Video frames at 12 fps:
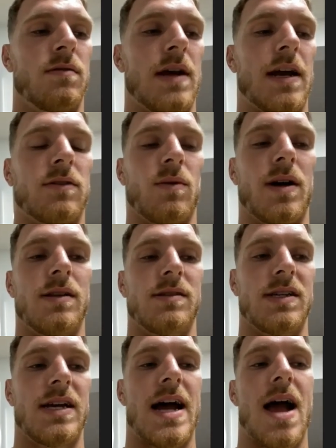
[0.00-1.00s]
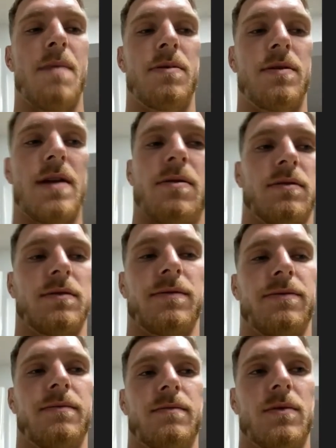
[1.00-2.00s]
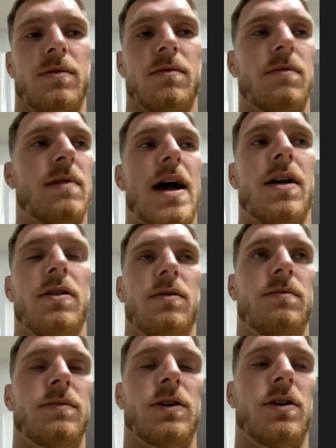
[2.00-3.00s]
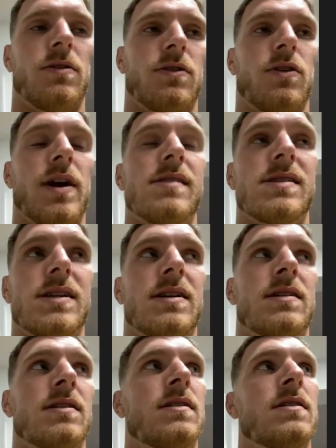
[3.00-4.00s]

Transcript: X, Y, and Z happened that was out of the crazy,